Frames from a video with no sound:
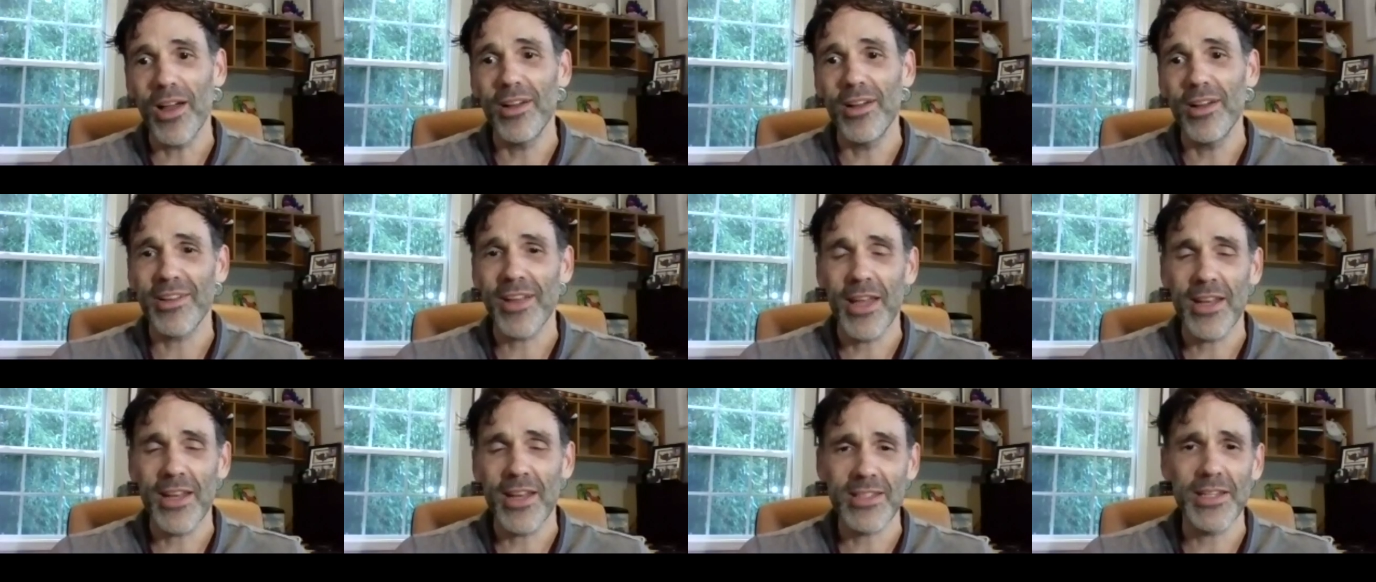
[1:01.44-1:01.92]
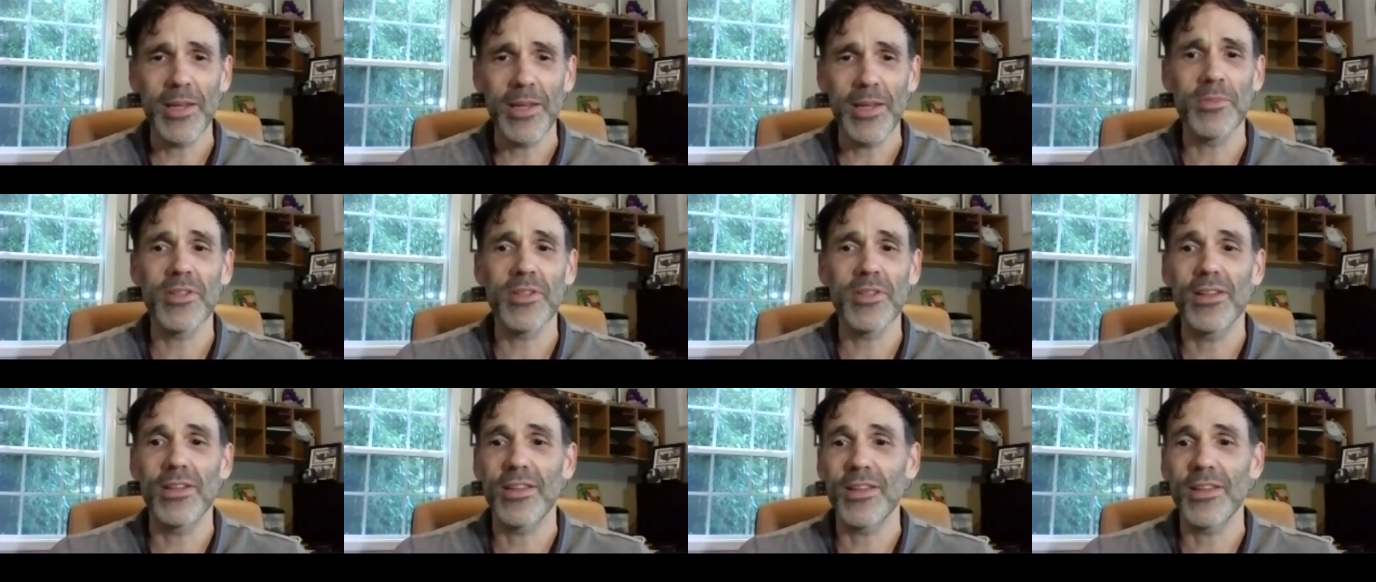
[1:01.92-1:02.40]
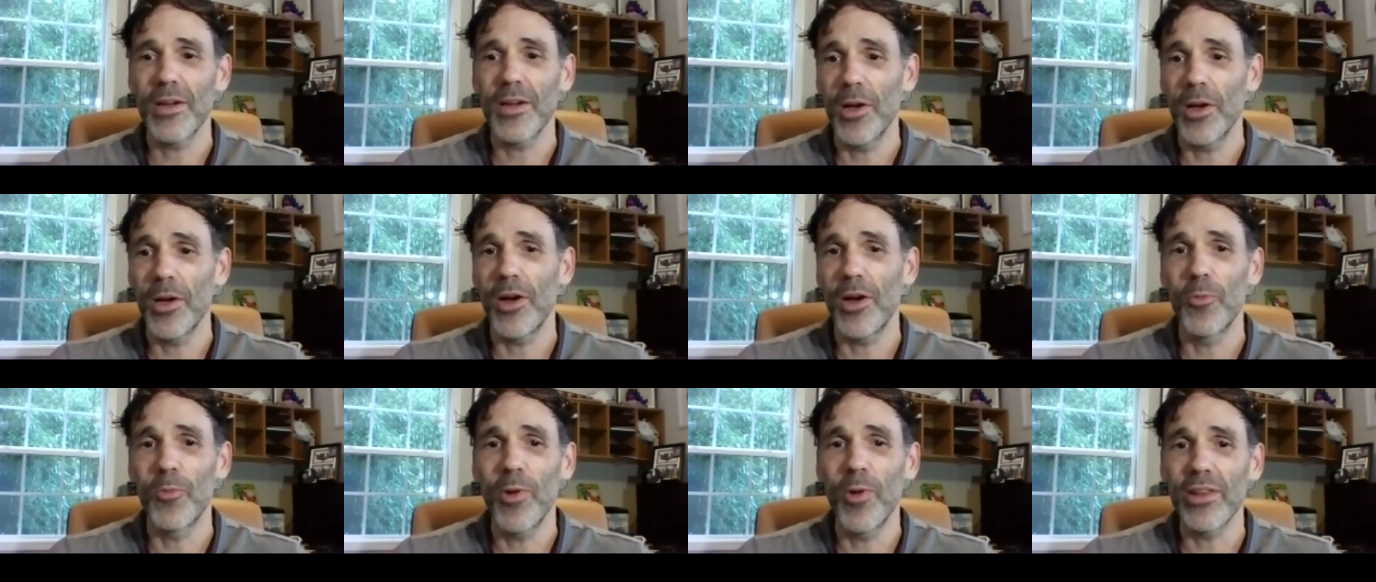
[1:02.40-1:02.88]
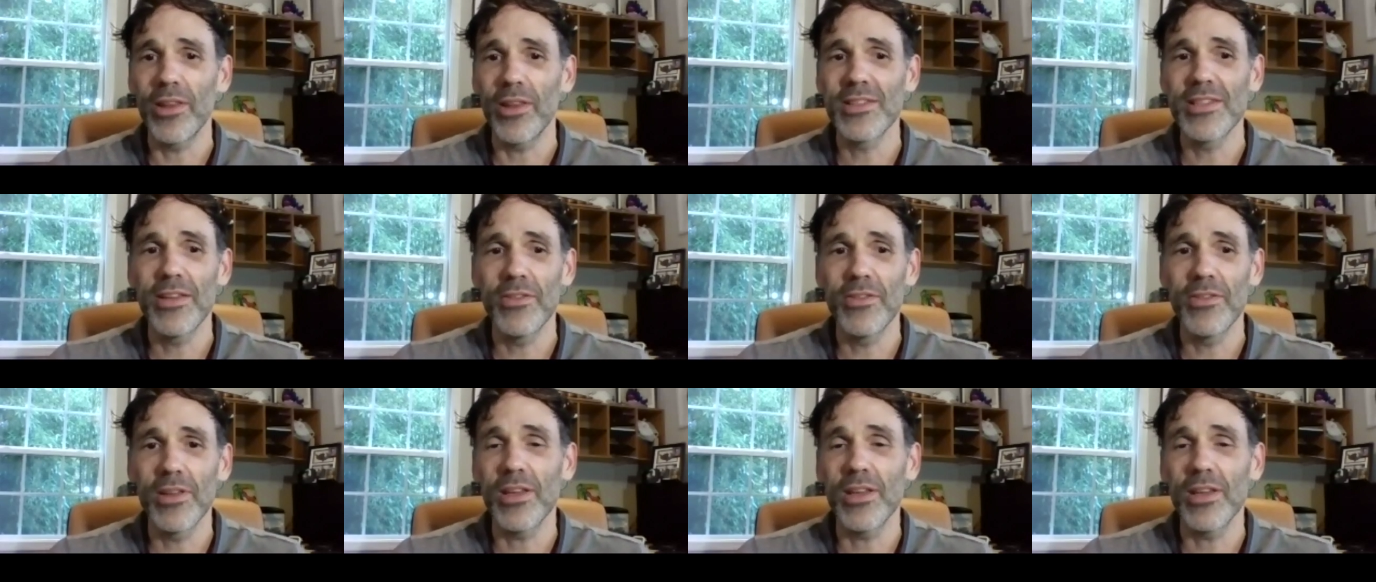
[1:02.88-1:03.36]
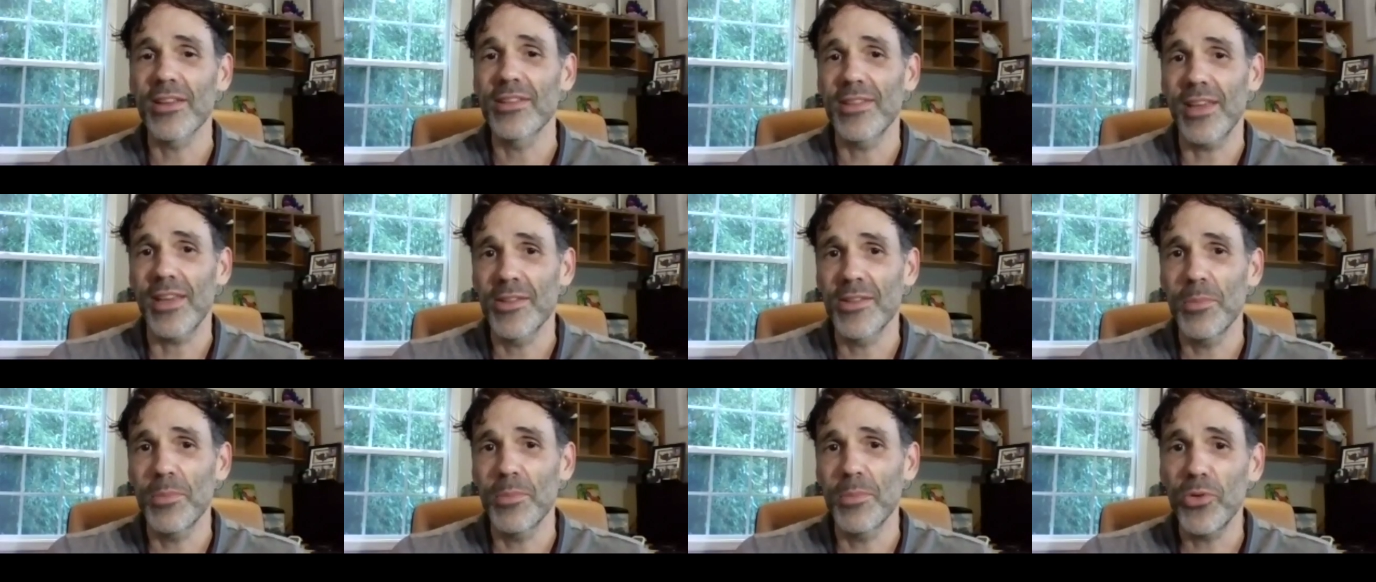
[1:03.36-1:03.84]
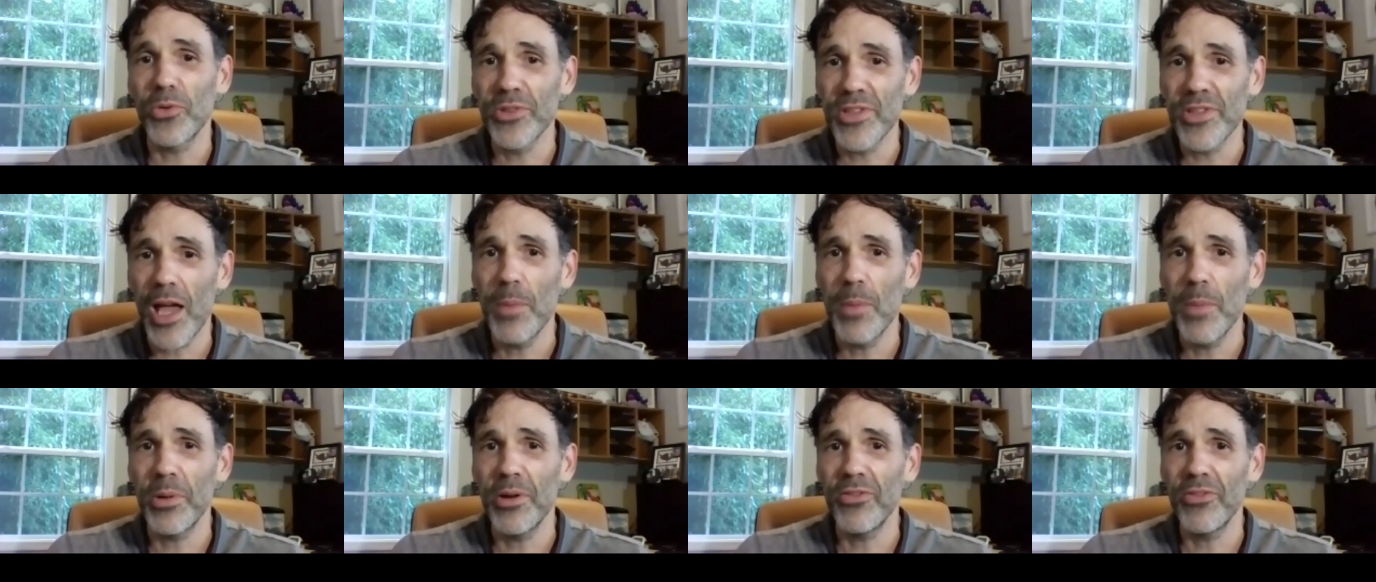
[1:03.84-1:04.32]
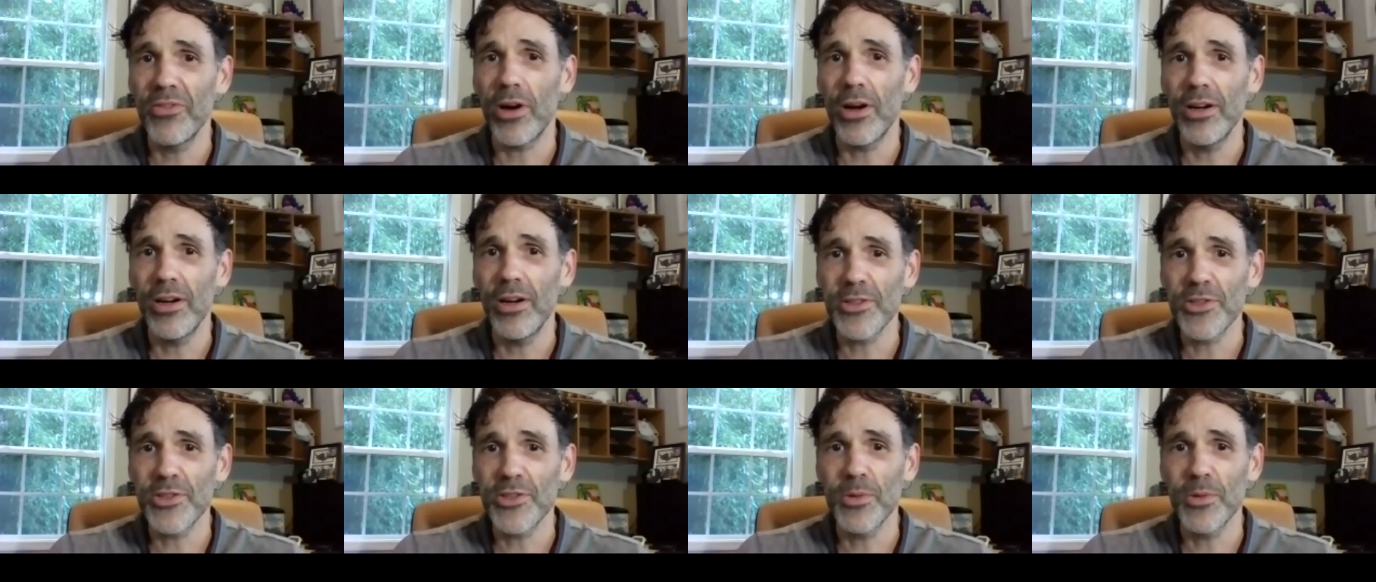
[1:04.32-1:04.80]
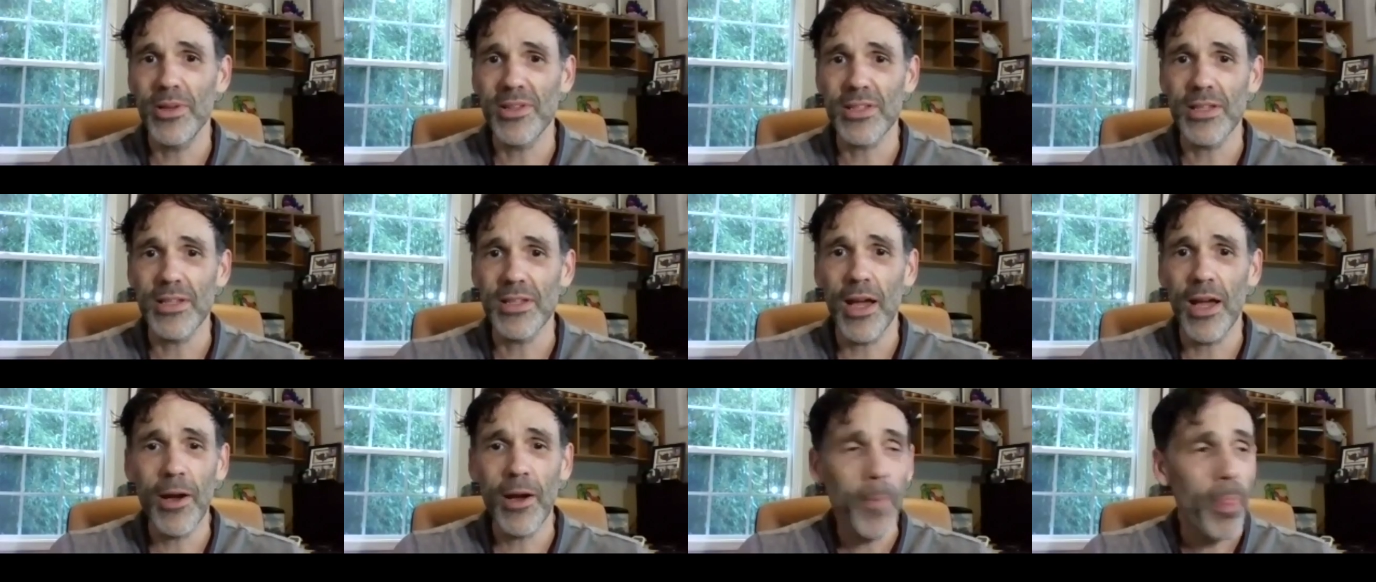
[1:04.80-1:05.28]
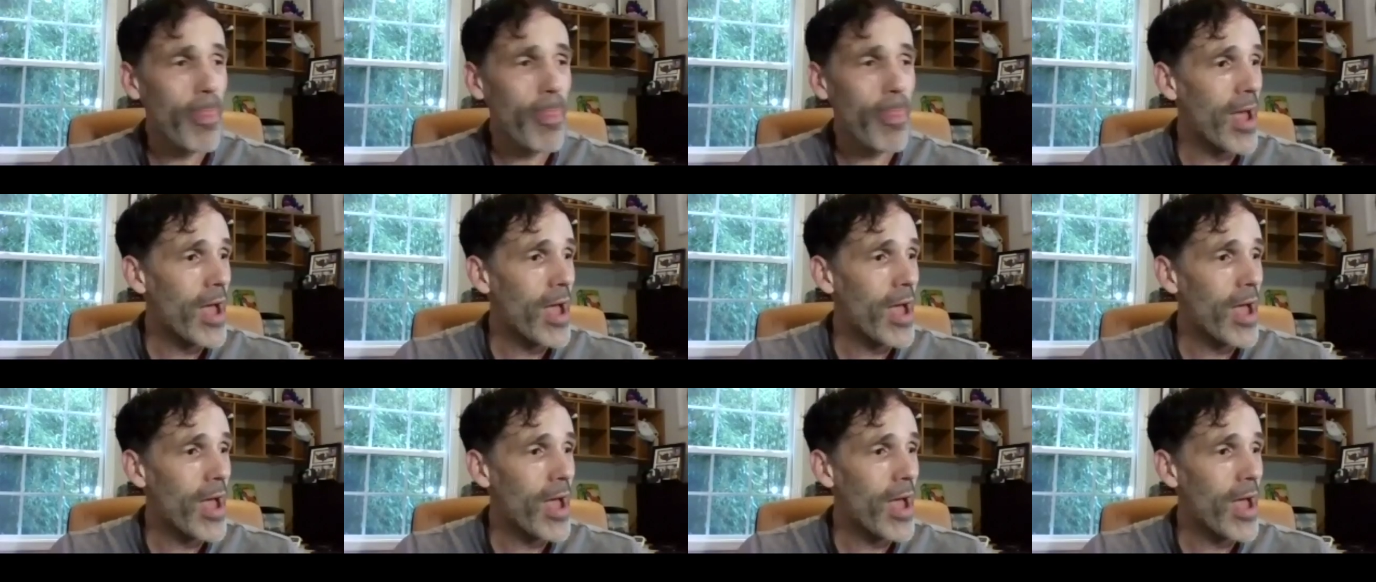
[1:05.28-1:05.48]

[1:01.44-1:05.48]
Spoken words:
It kind of seems like a relatively accessible type of art to us now,